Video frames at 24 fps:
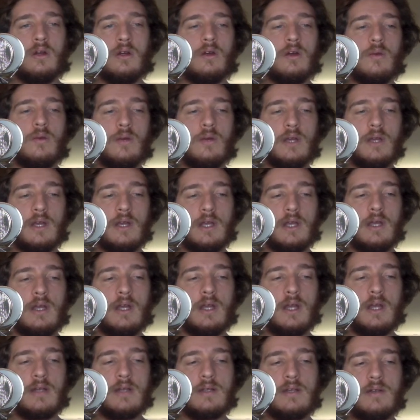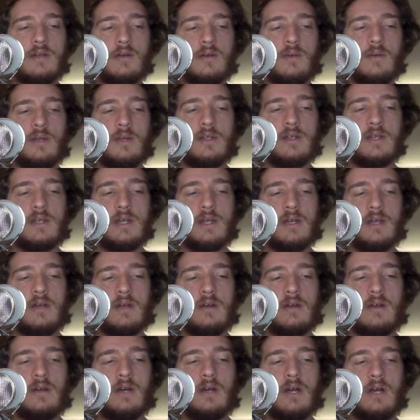We can hit enter and we see
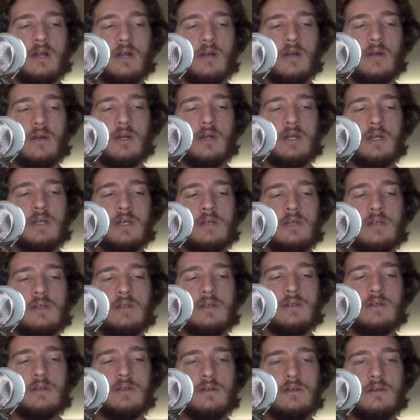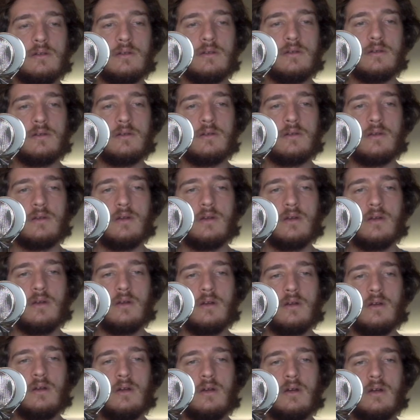hello it is.
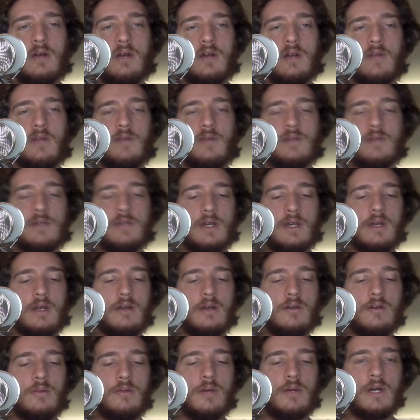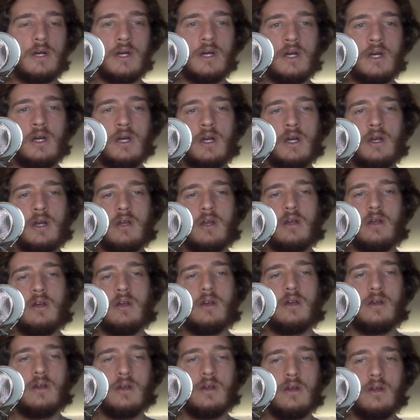And if we say goodbye,
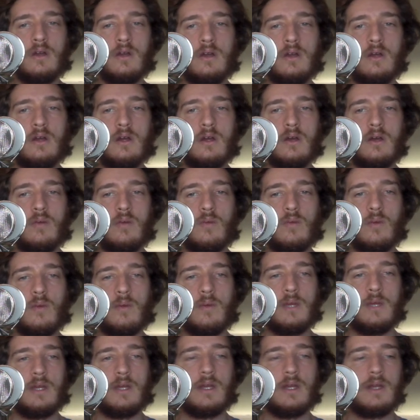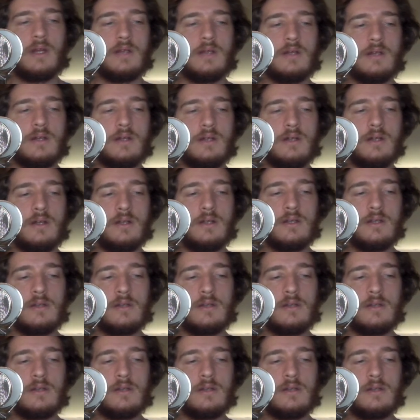when we hit enter, it says